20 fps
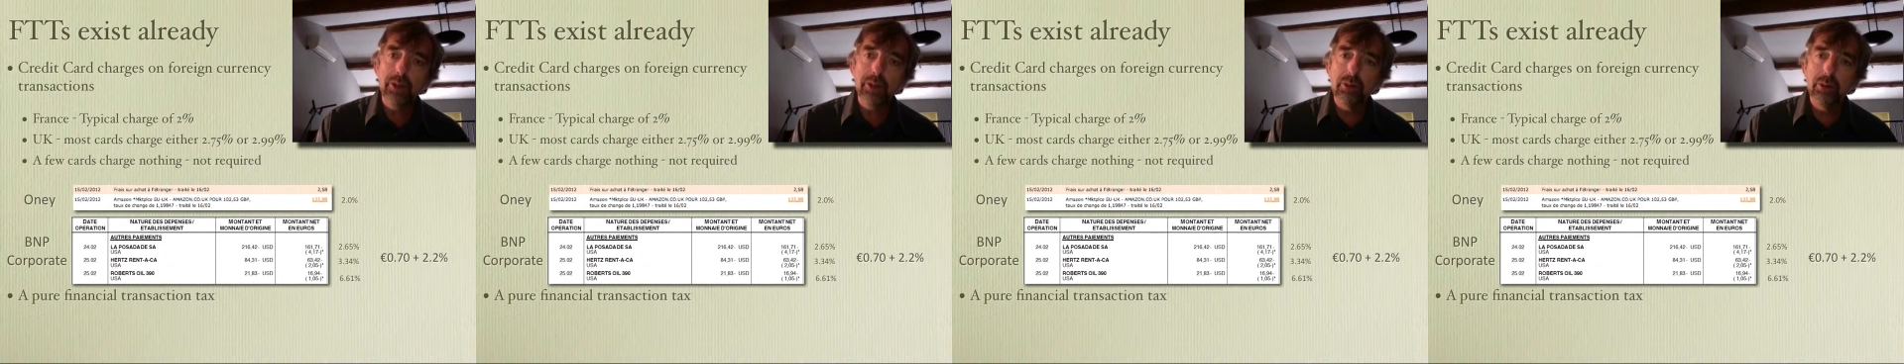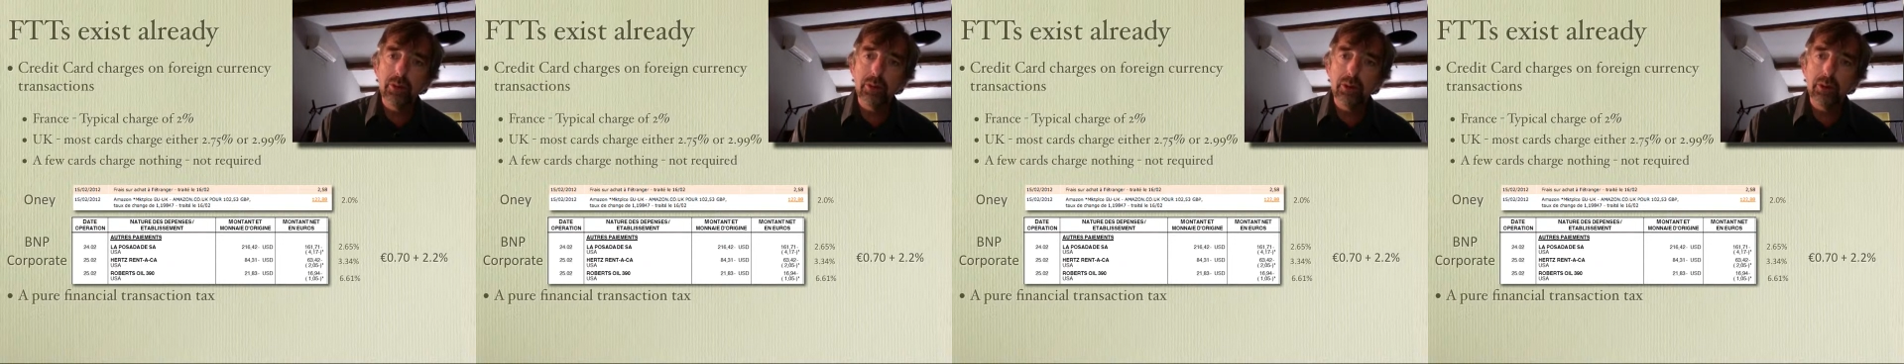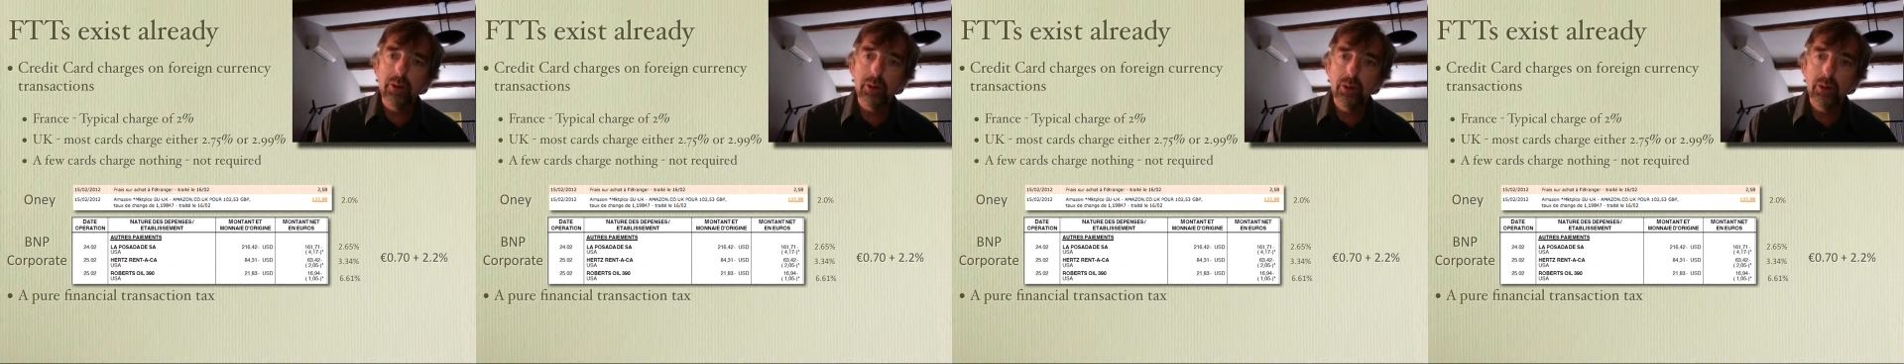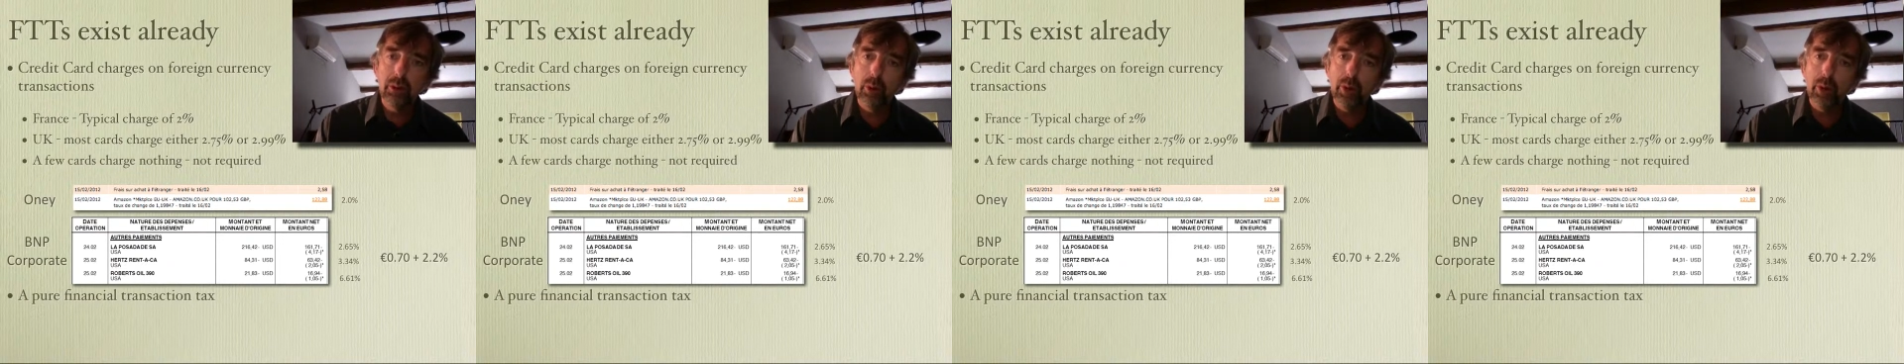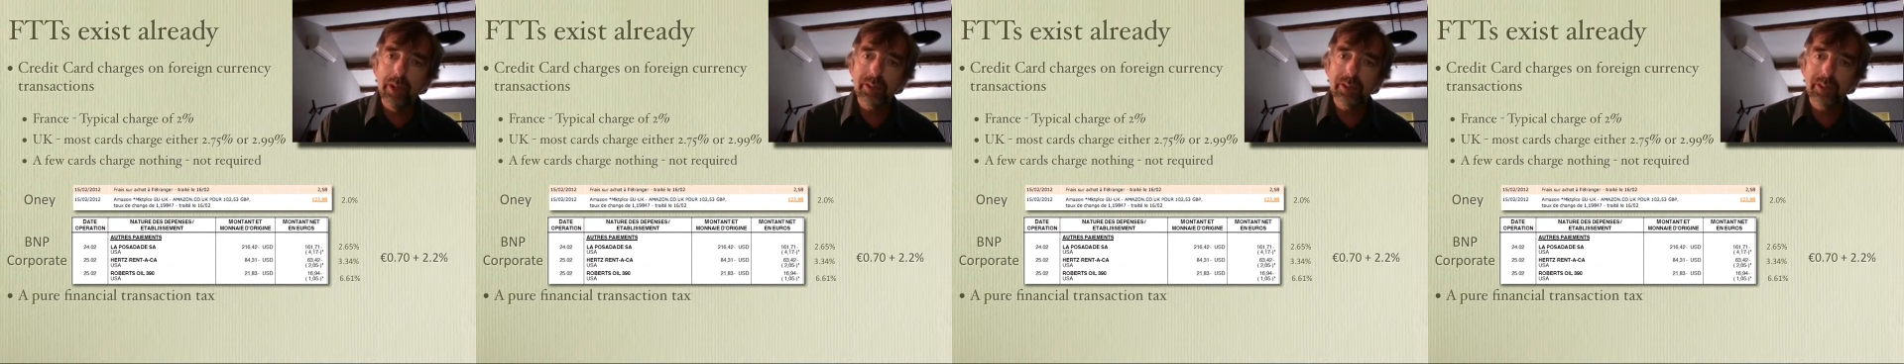
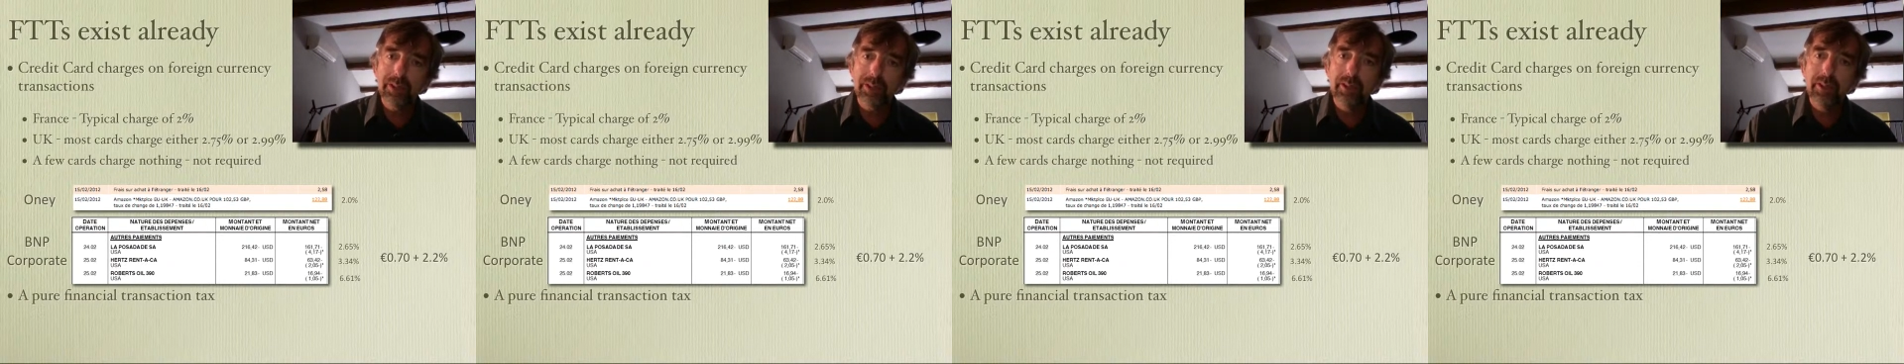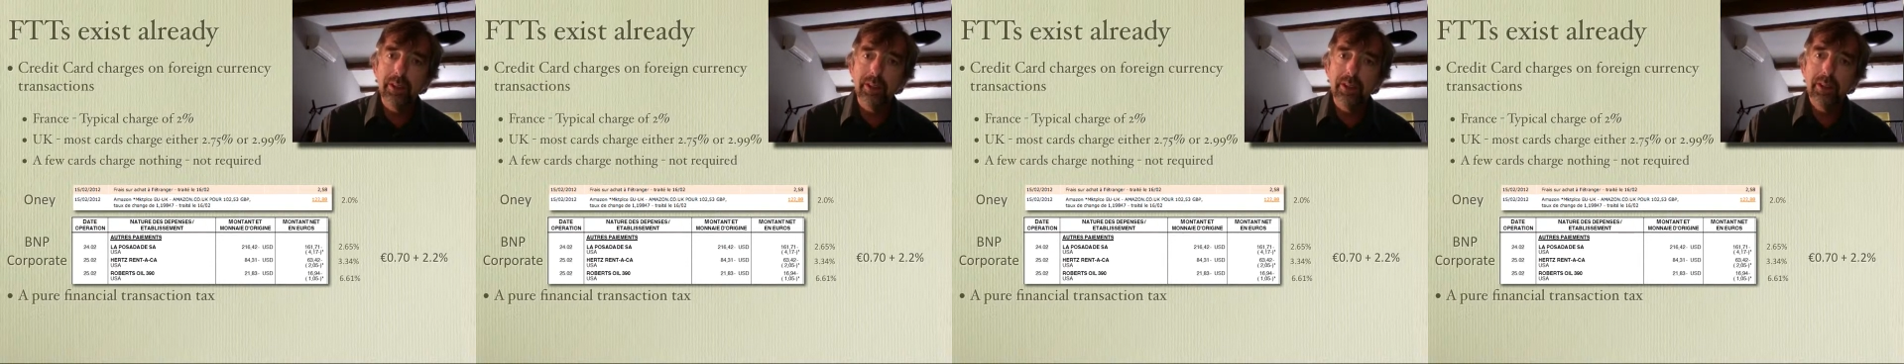who has to